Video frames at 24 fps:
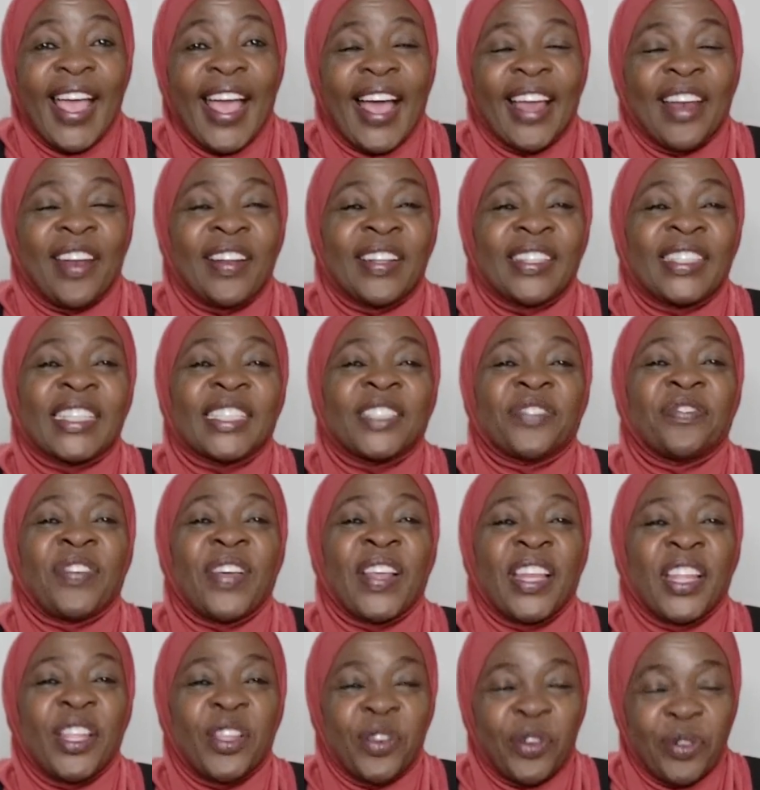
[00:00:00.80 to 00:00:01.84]
And on this
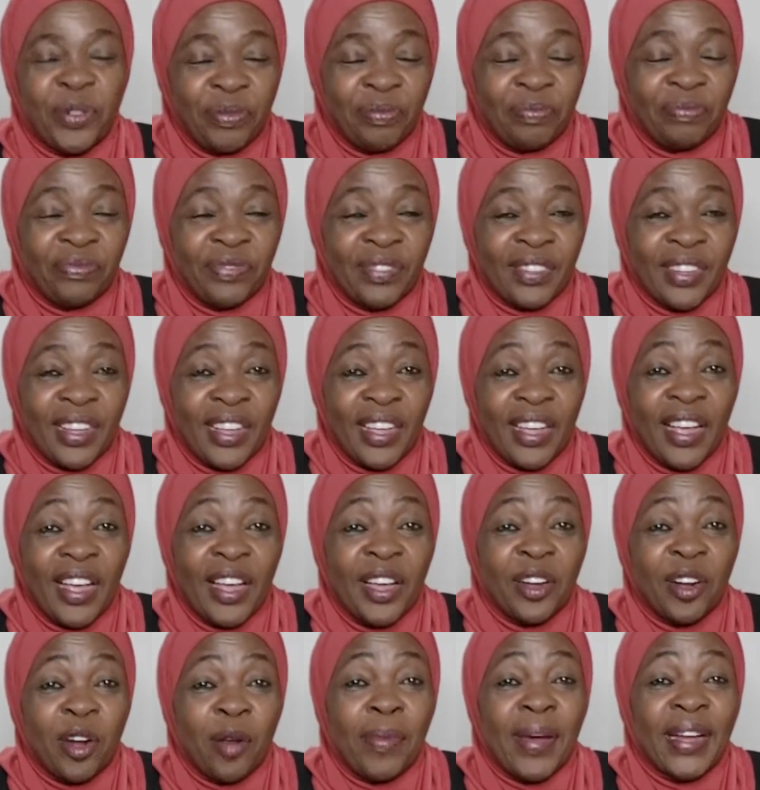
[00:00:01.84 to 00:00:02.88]
video,
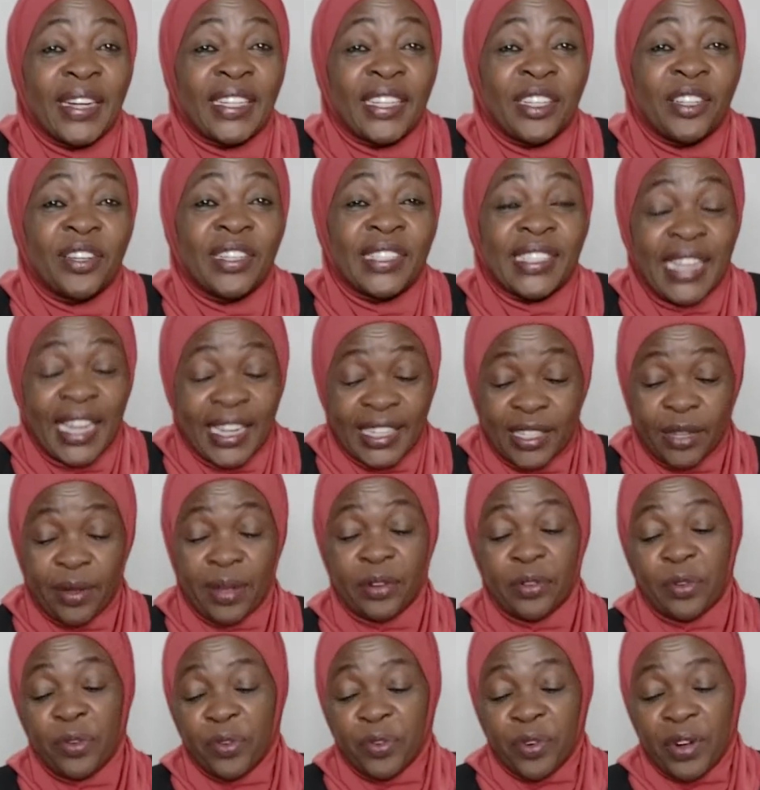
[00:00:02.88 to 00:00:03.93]
Robert Kiyosaki, the
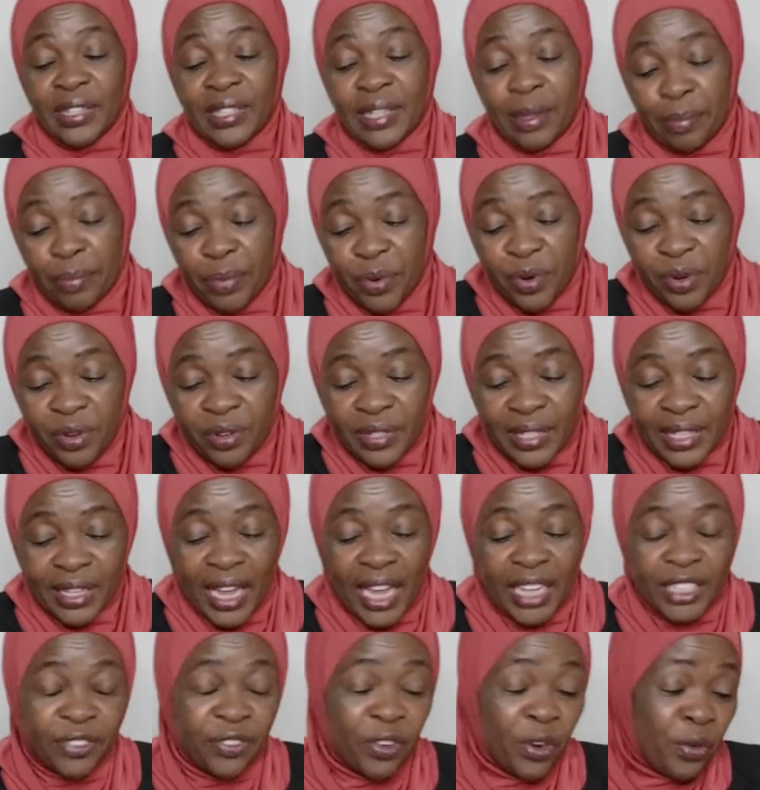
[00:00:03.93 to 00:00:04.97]
one who wrote the book, The
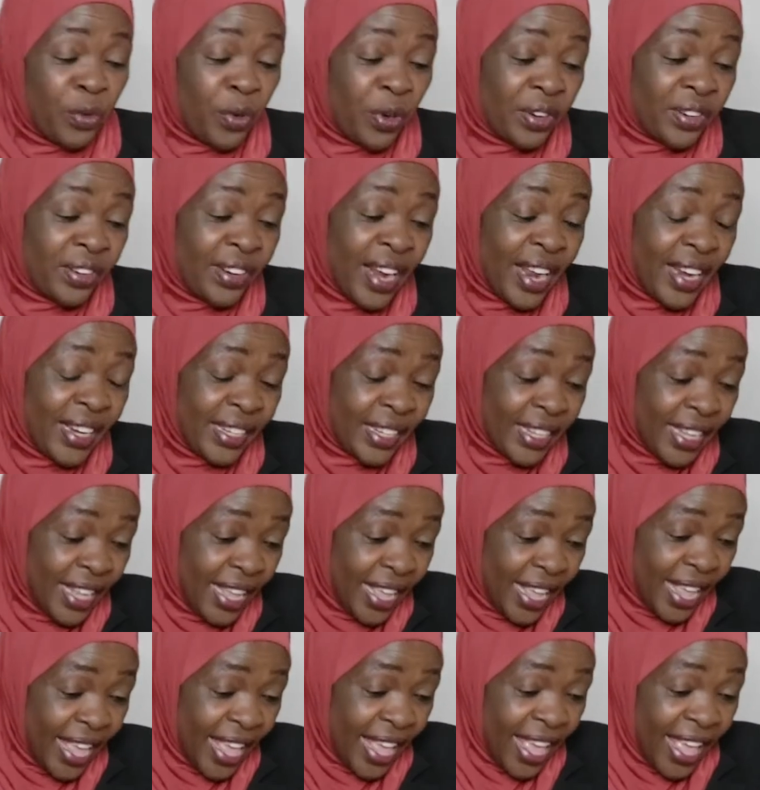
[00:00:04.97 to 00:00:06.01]
Cashflow Quadrant,
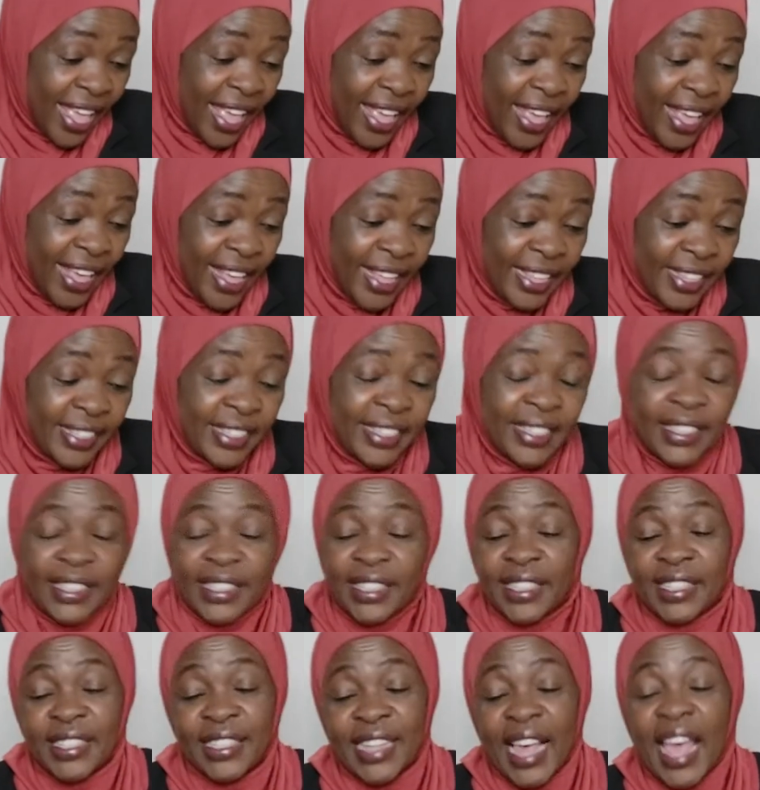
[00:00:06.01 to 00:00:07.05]
is
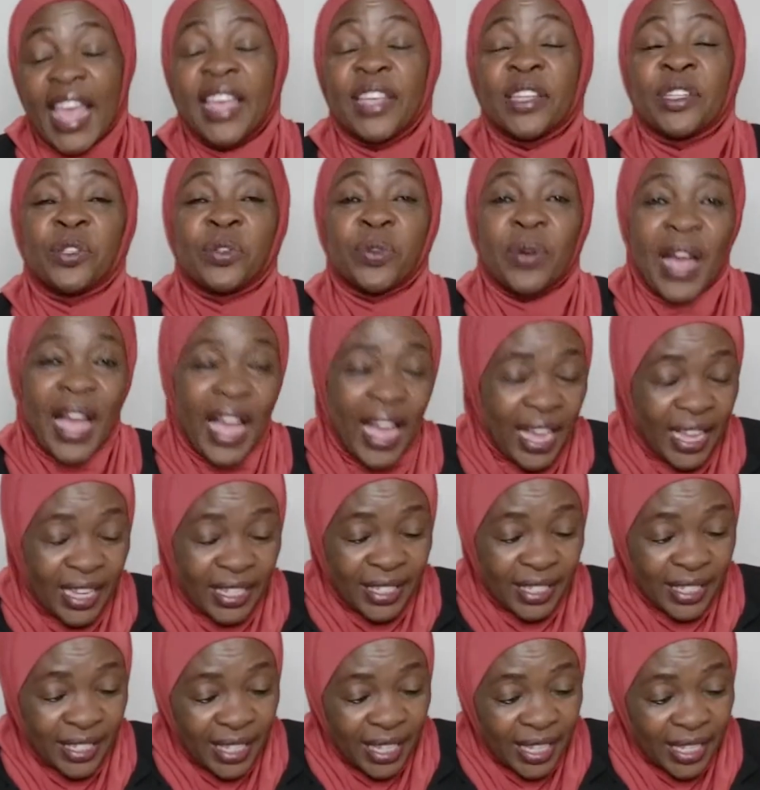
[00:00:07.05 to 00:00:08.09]
saying to
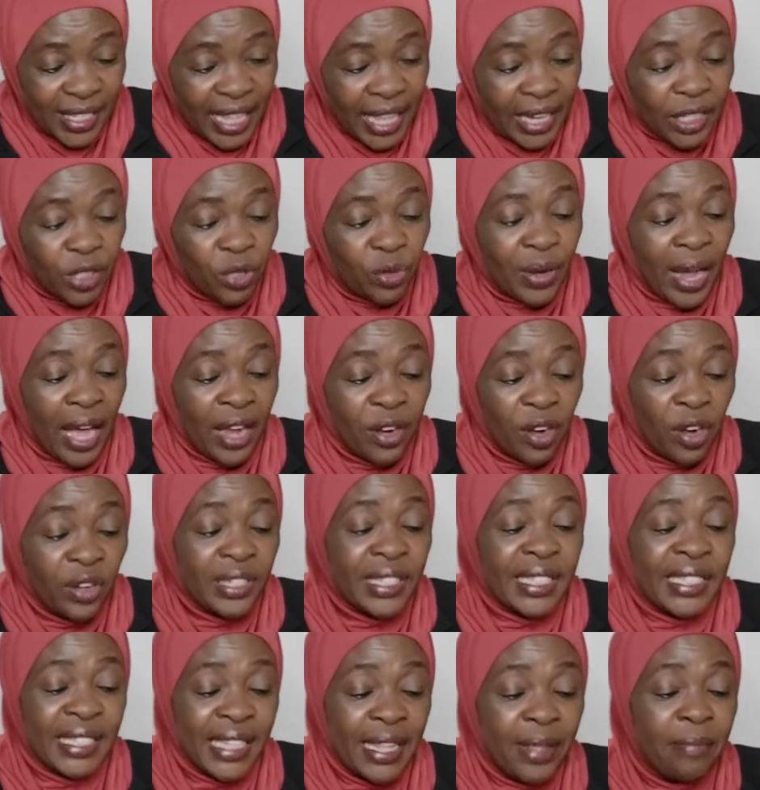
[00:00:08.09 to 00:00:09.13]
us that you cannot
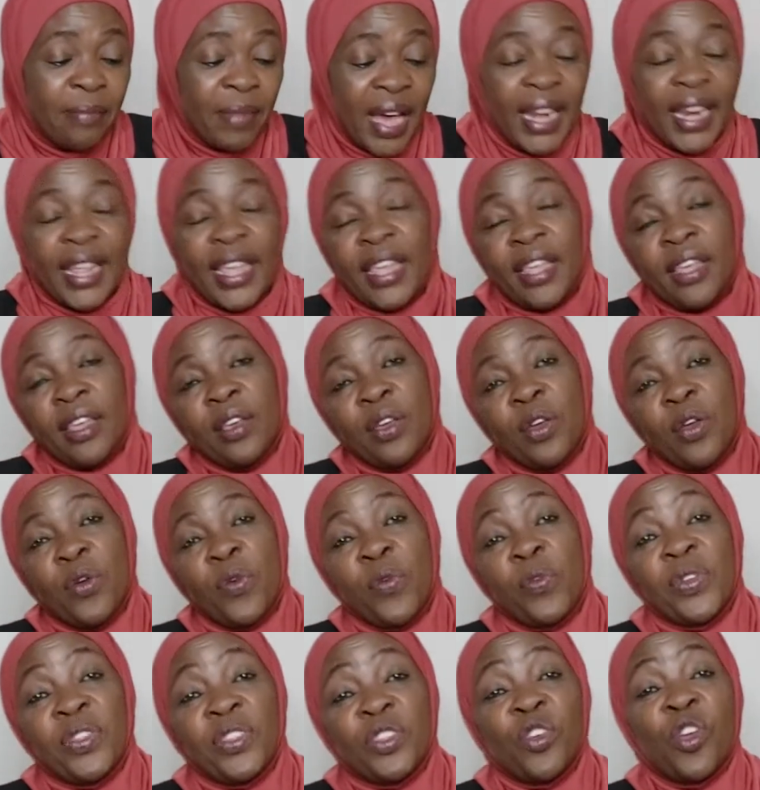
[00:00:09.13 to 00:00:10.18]
see money
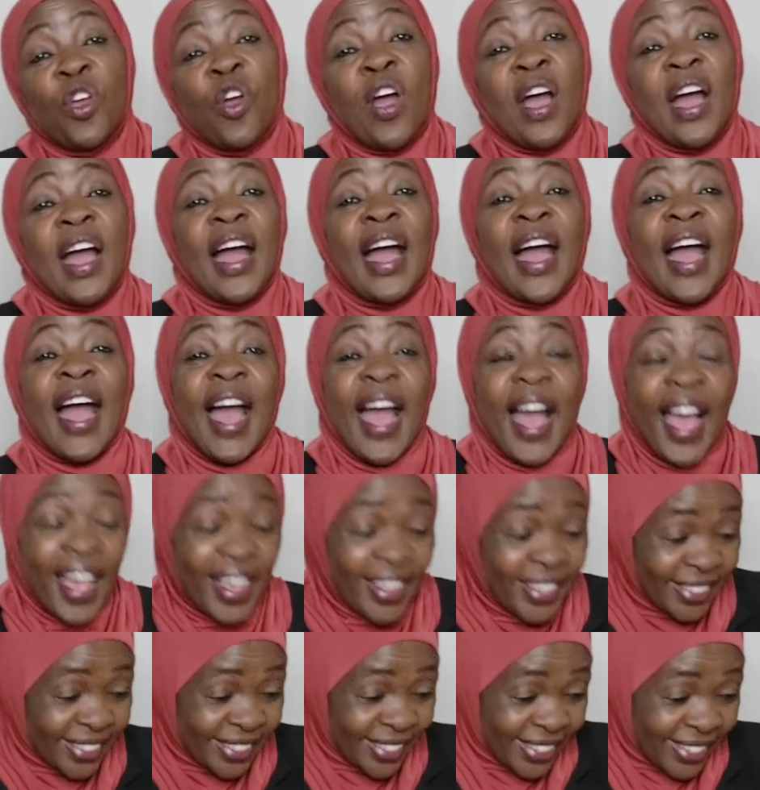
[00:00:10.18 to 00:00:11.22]
with your
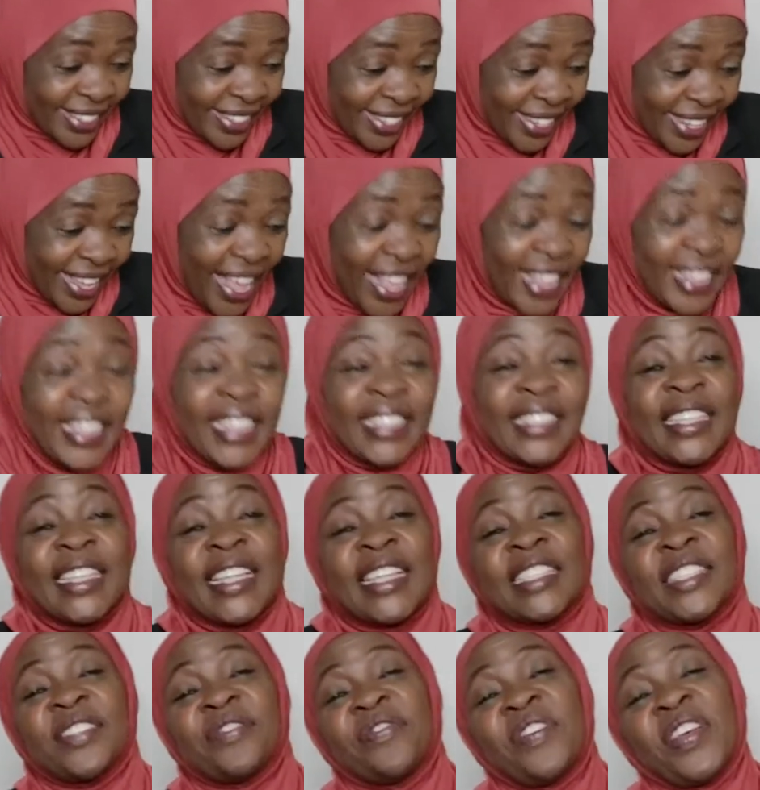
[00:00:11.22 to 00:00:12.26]
eyes. This
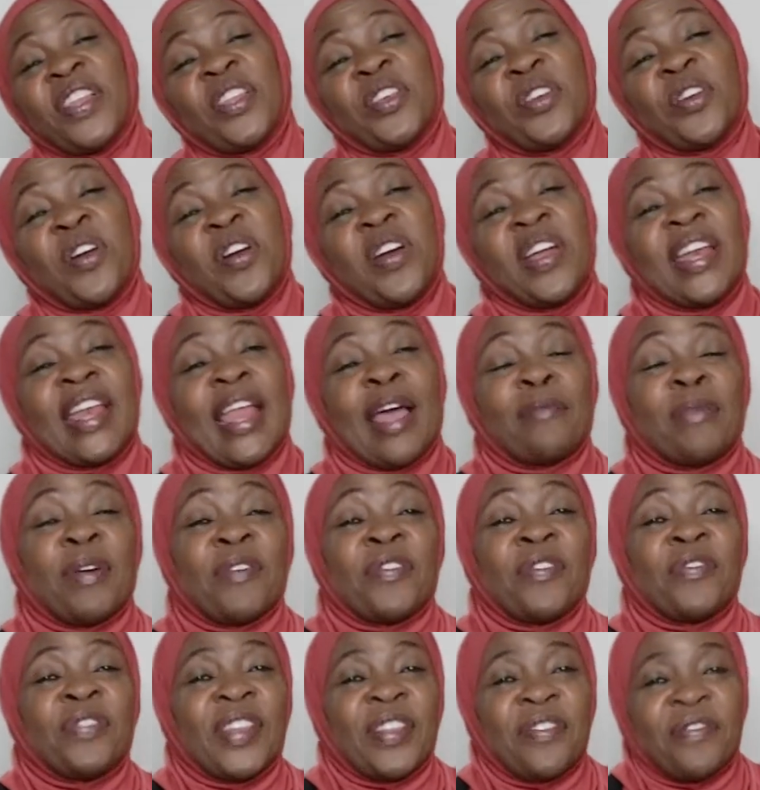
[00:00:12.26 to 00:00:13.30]
is video number
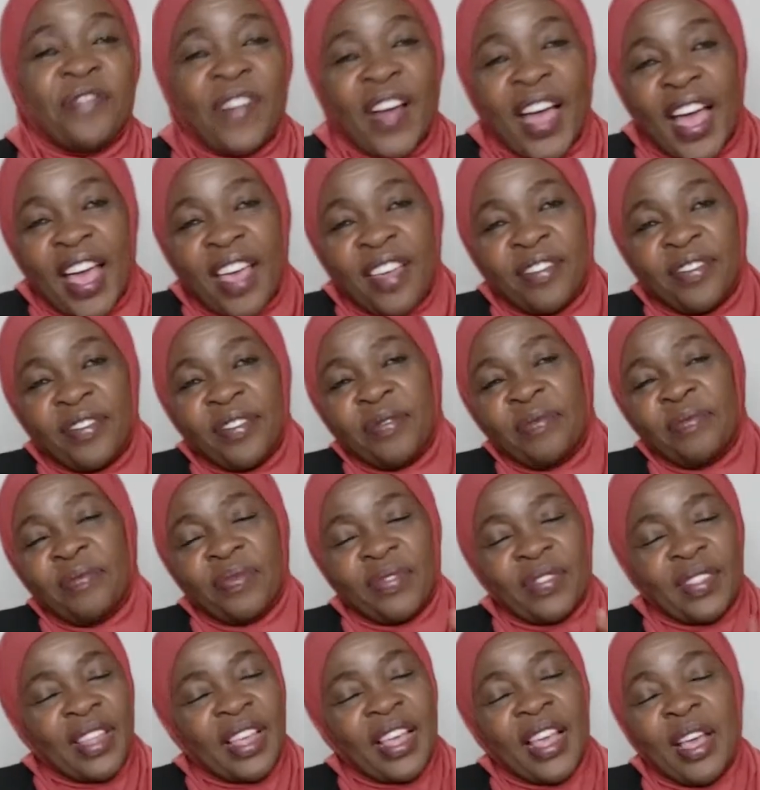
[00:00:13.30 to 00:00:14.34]
55.
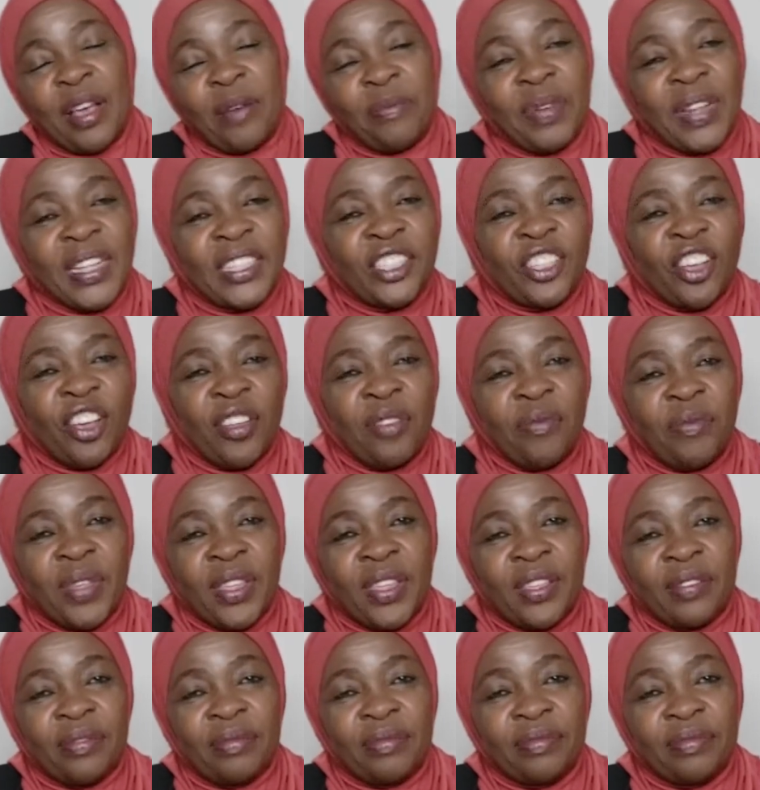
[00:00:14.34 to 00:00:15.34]
Please join me.